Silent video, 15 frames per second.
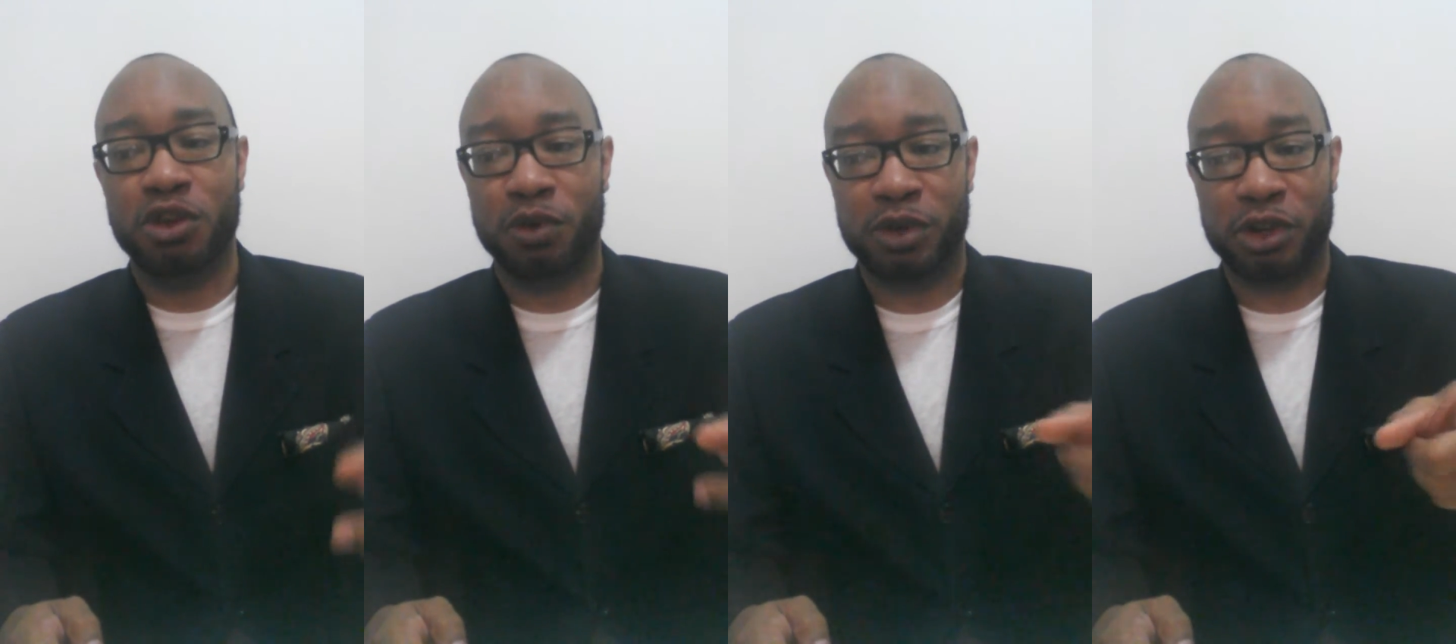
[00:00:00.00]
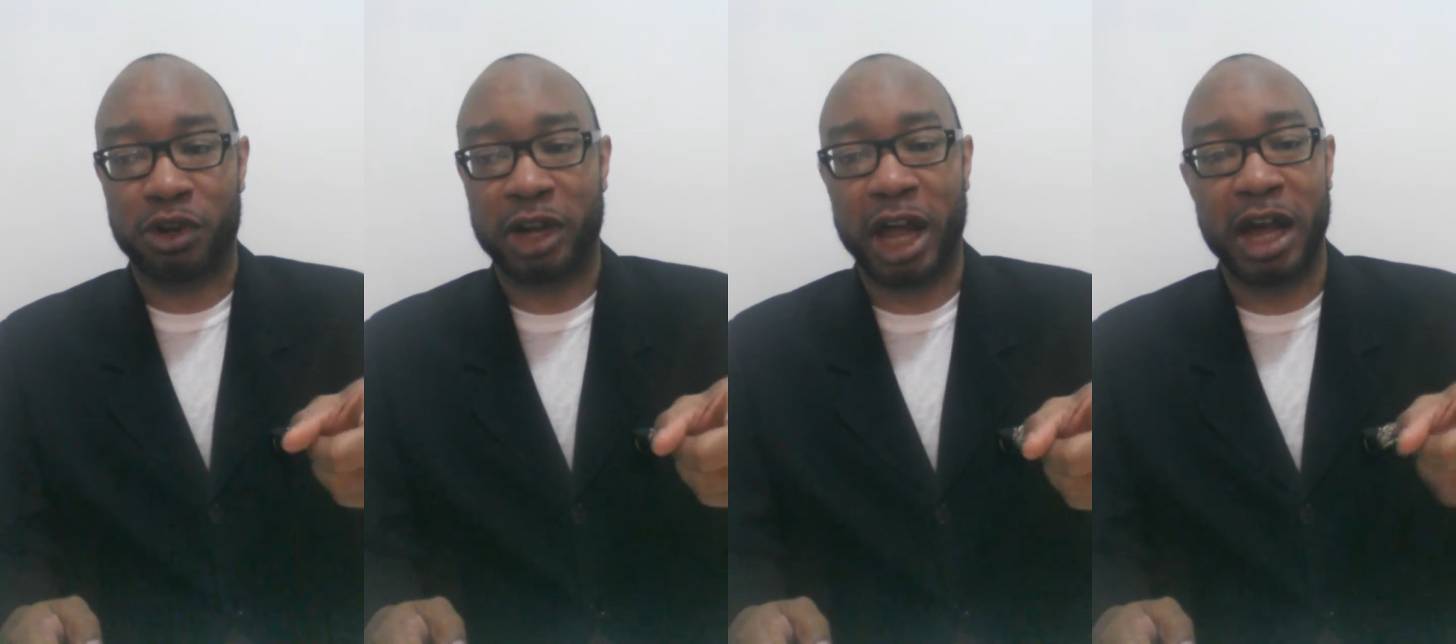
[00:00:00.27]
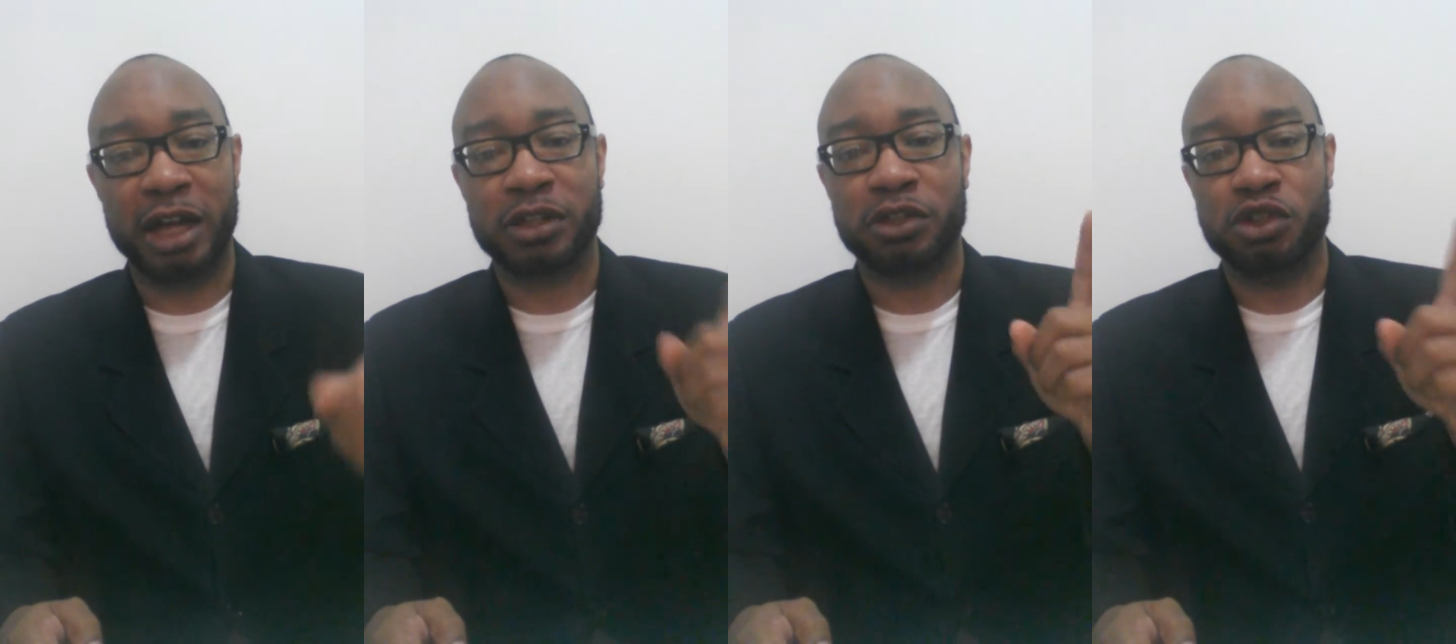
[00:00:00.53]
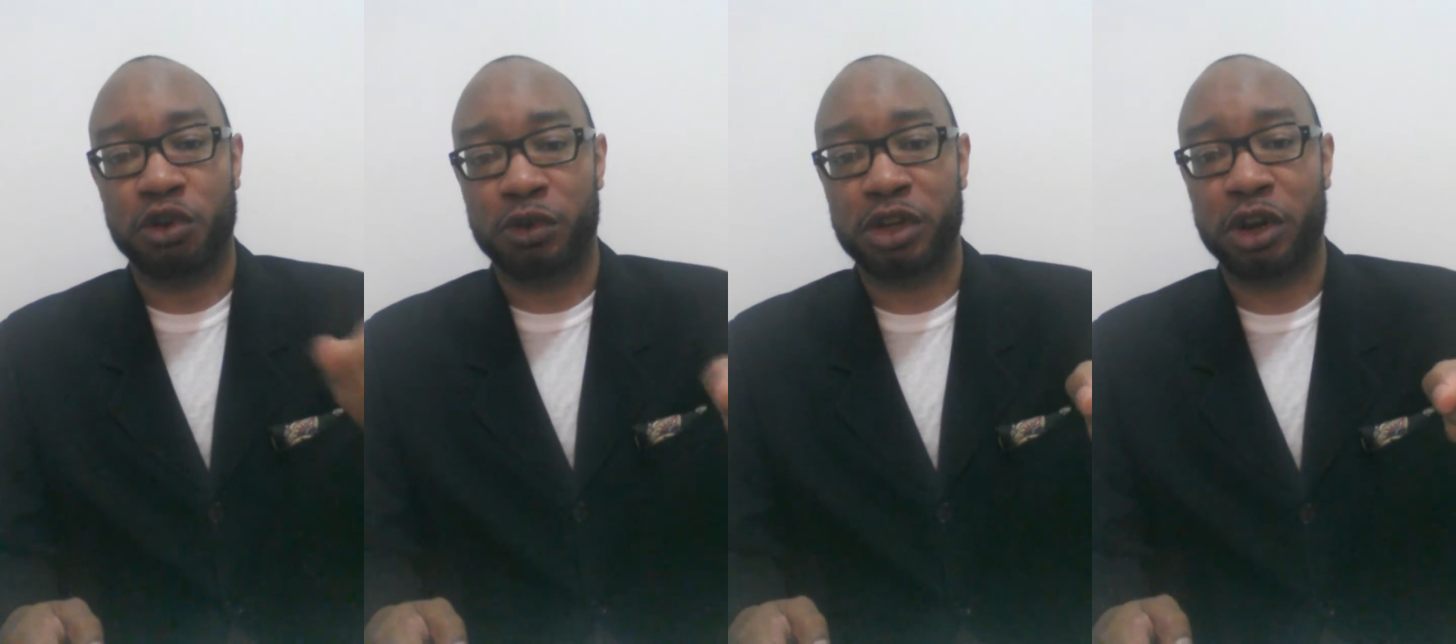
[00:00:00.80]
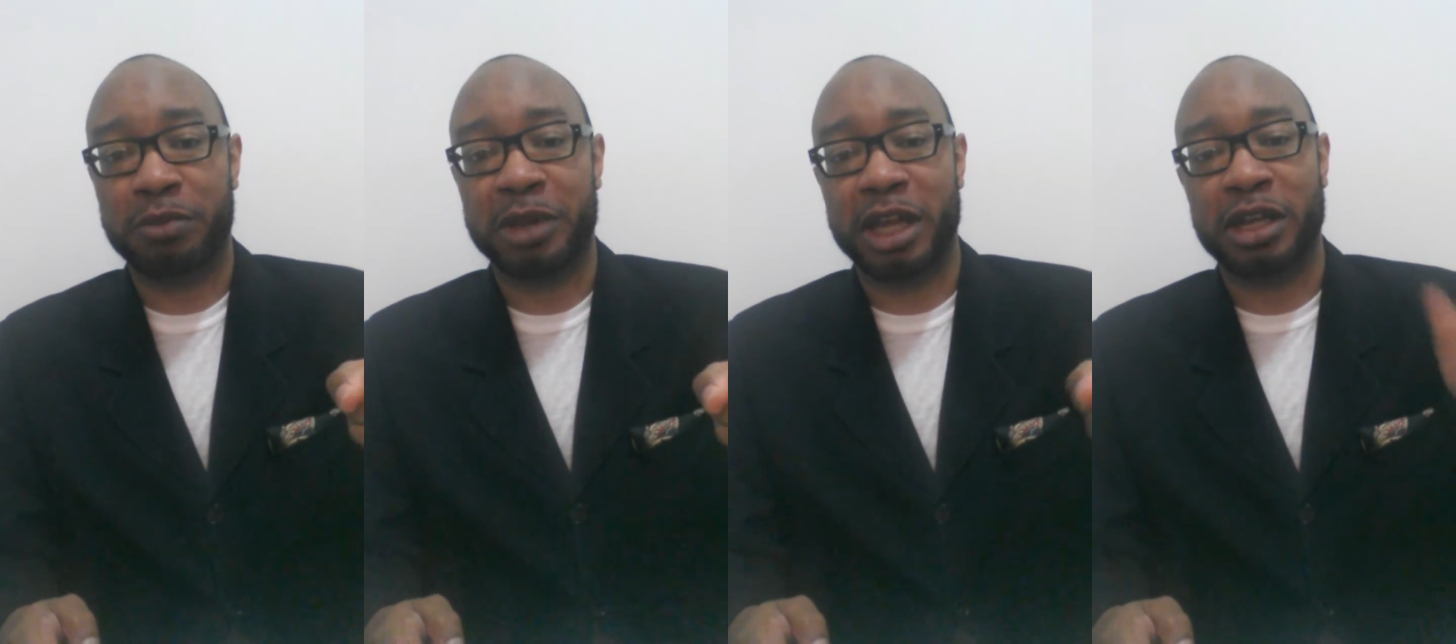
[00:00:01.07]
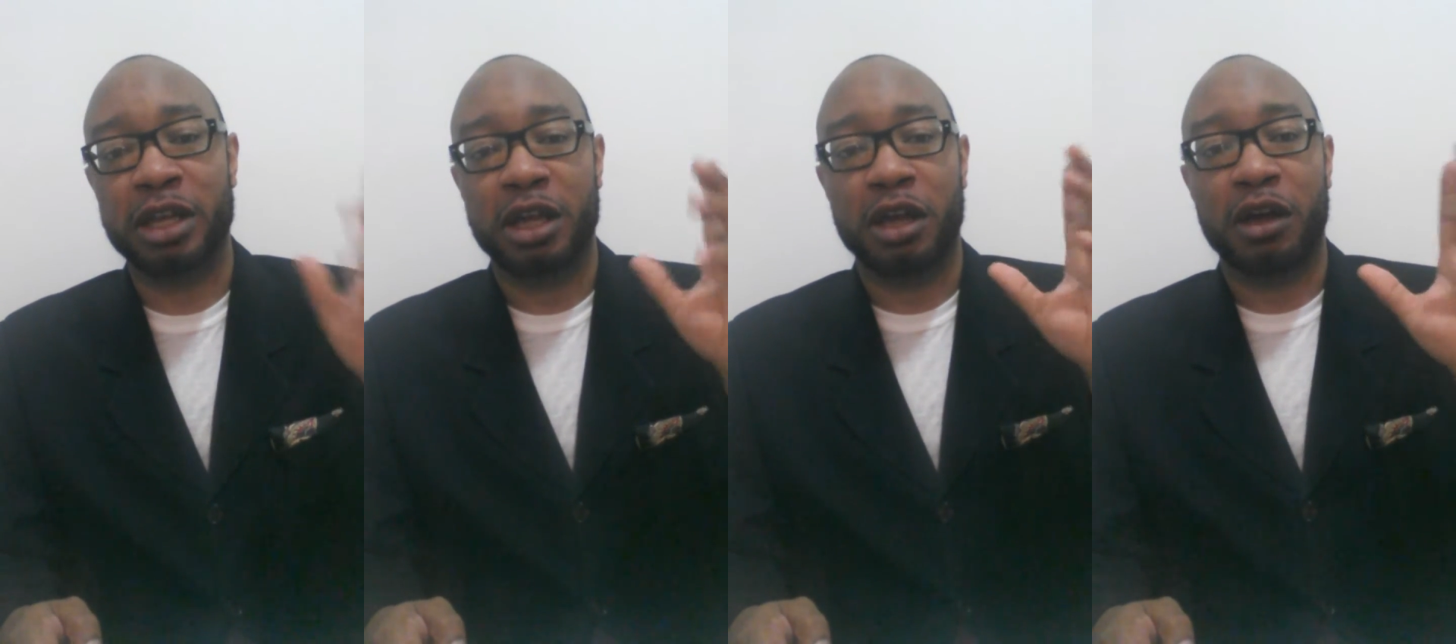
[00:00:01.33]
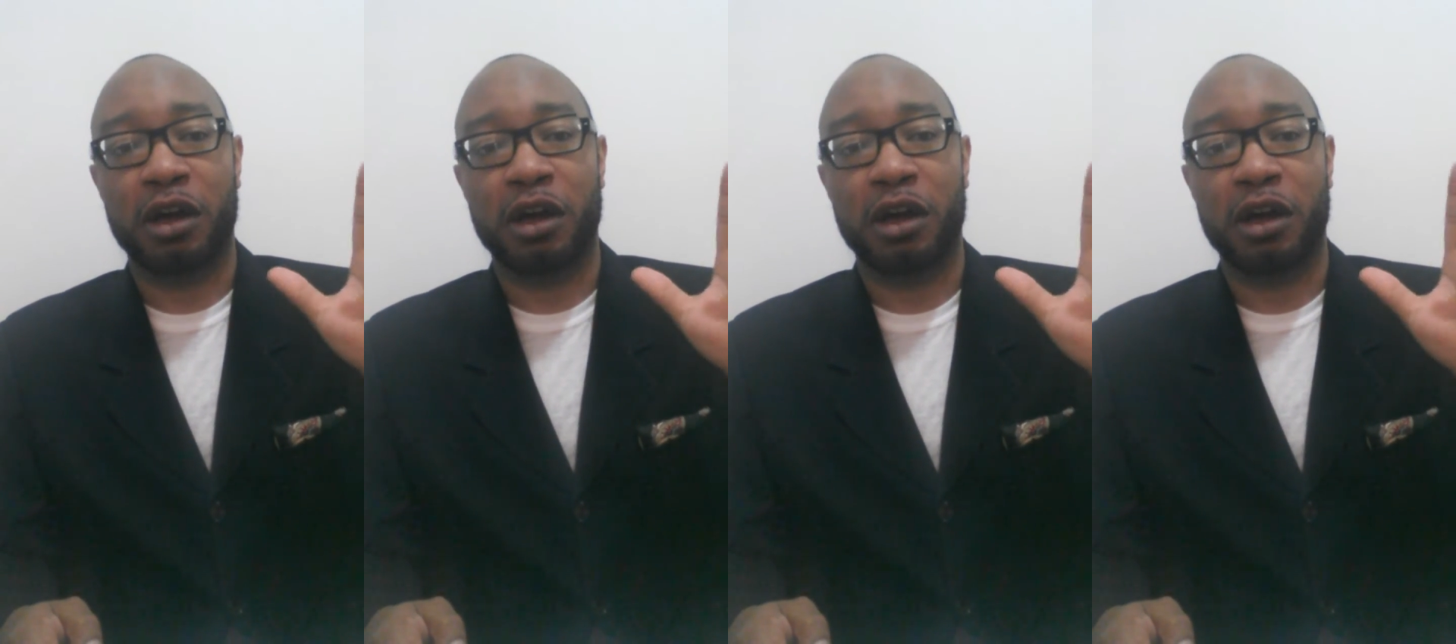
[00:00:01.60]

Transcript: you and your men